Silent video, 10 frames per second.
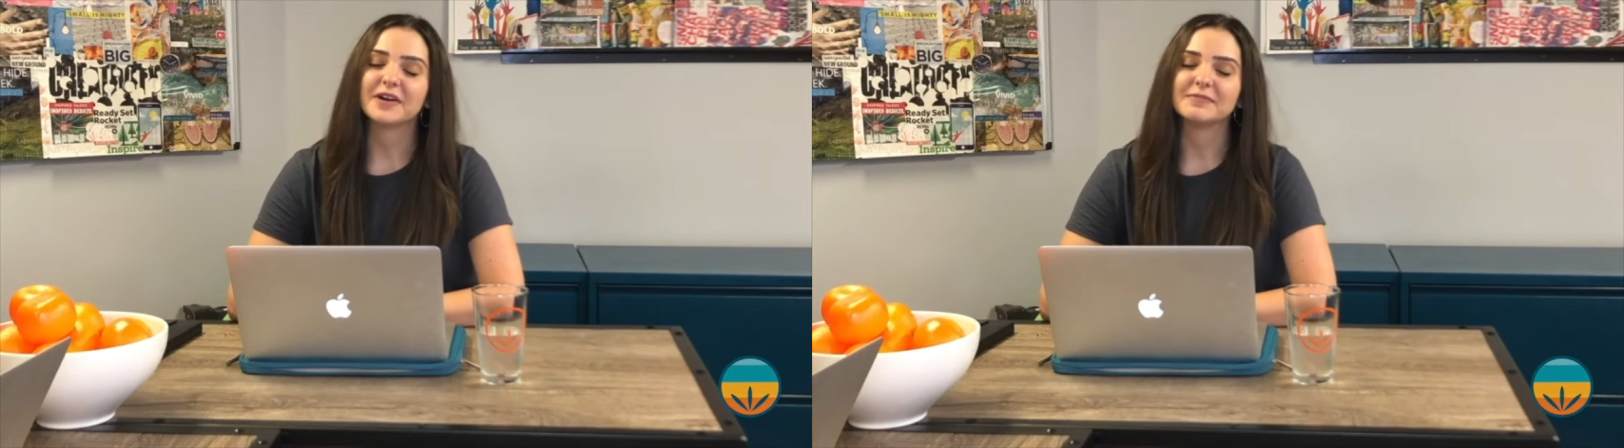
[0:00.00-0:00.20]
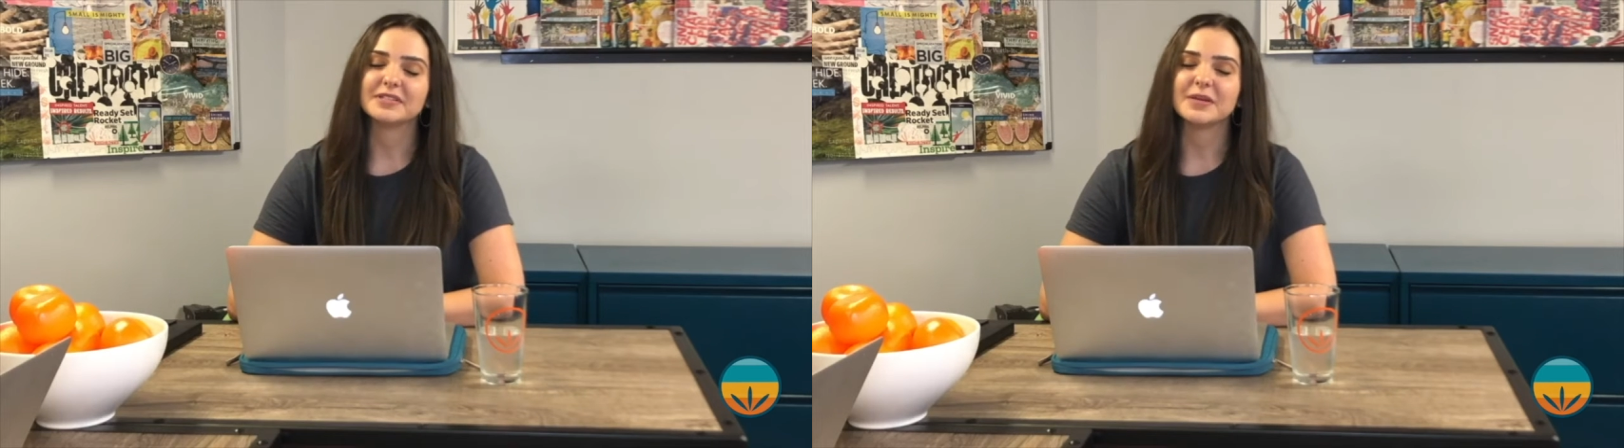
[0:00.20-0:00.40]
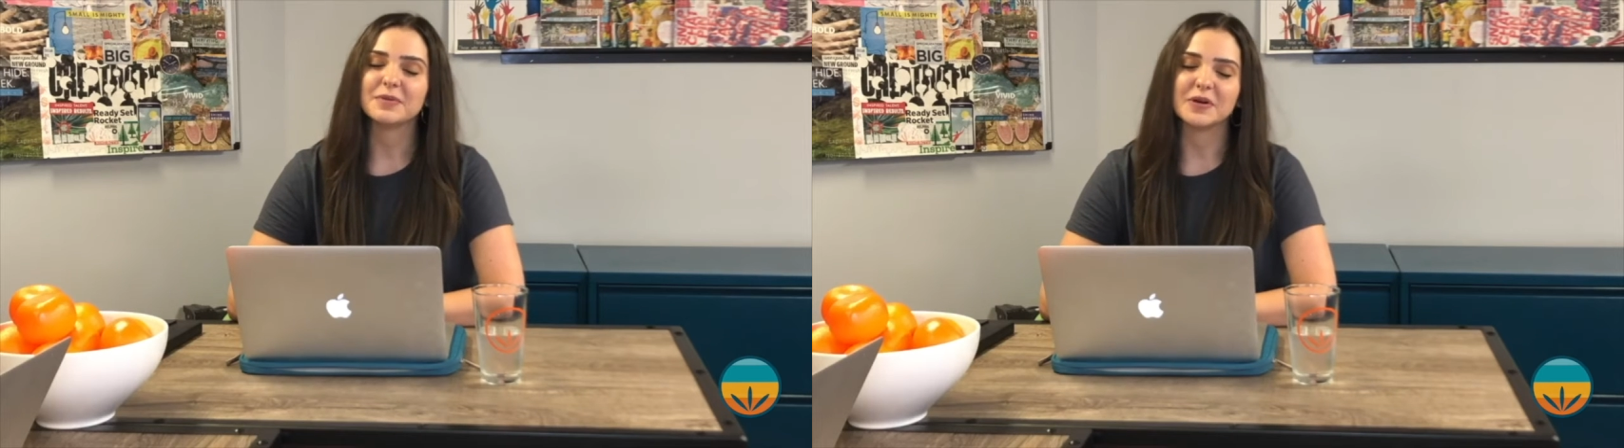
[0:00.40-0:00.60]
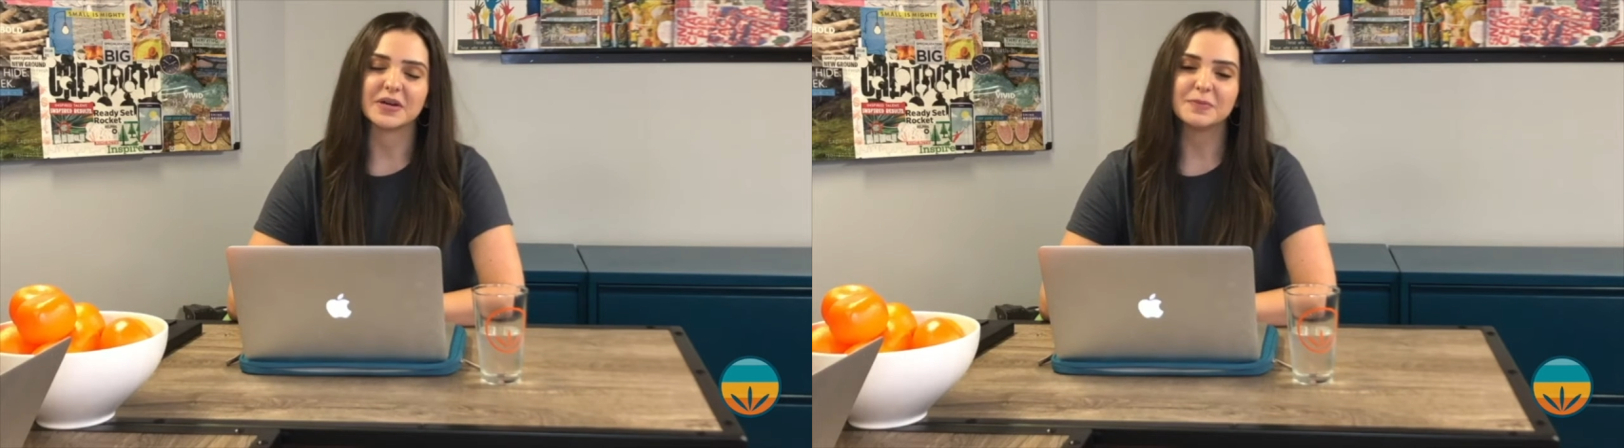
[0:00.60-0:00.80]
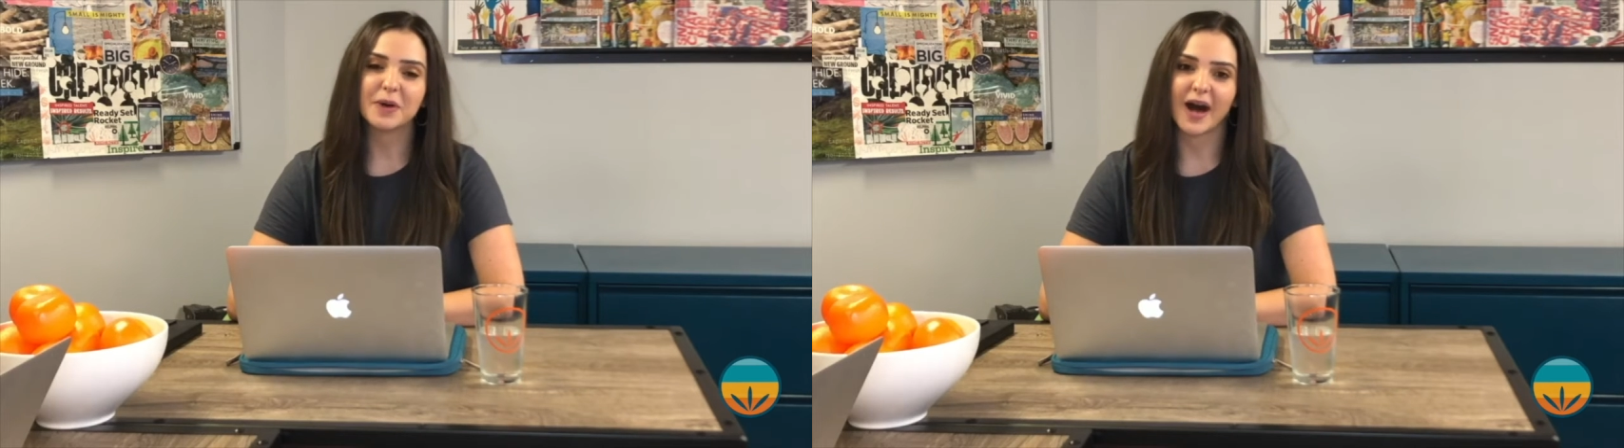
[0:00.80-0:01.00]
Welcome to the
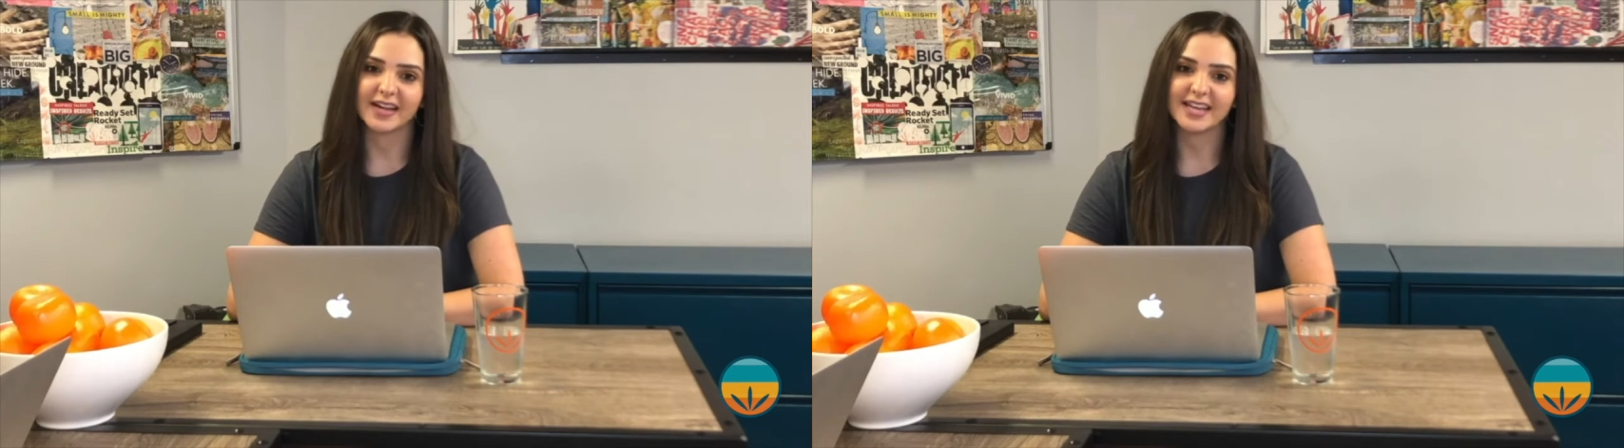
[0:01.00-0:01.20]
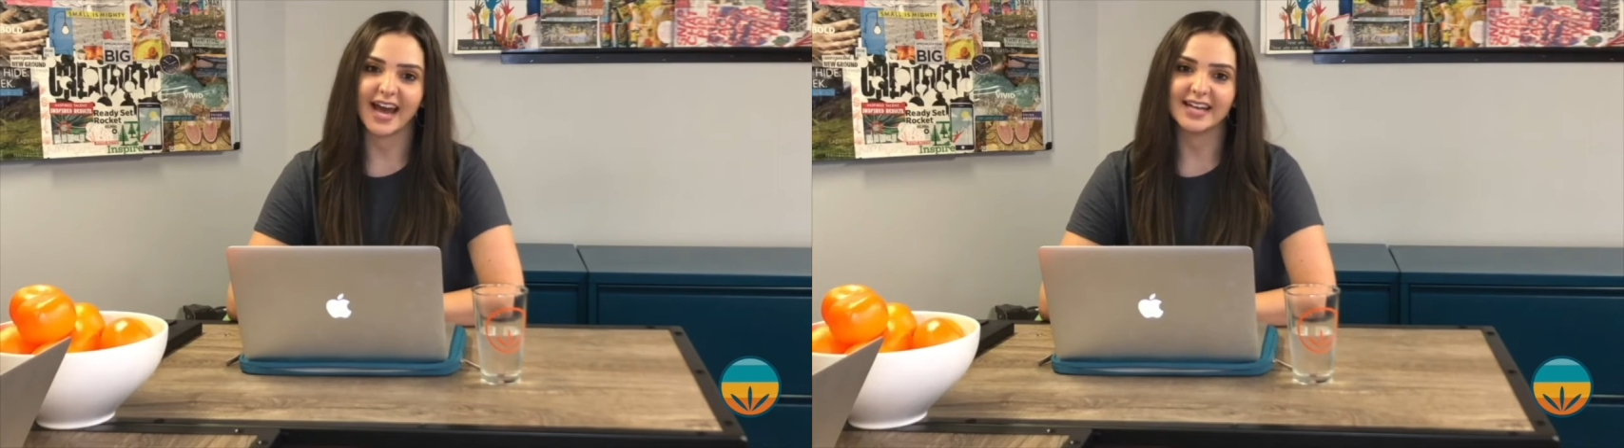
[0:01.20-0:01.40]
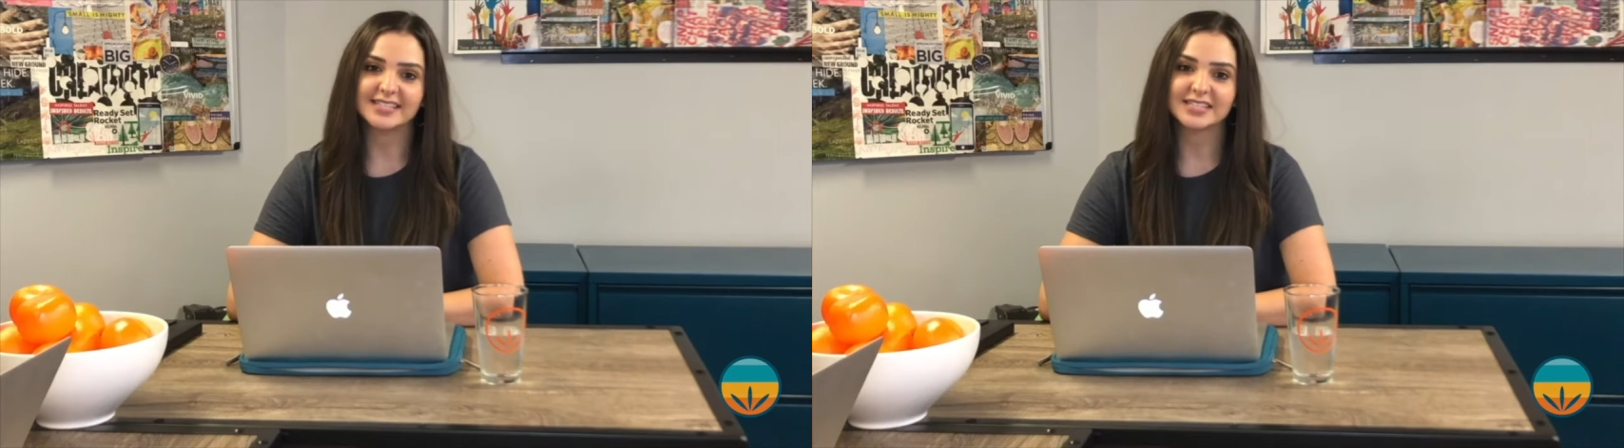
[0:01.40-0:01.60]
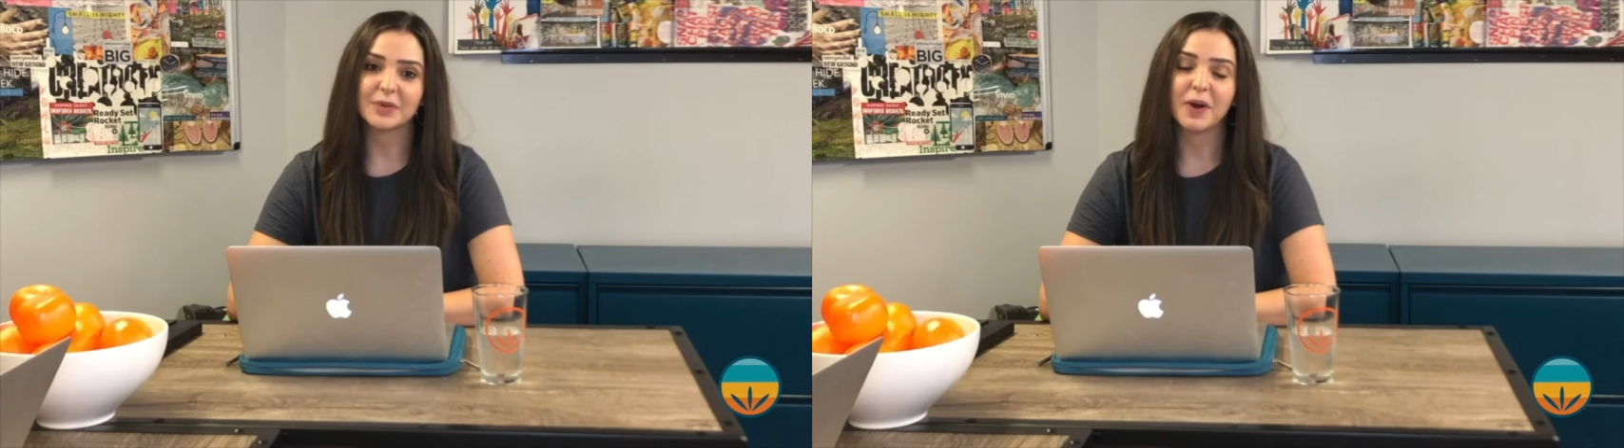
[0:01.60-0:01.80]
Peel Good Podcast,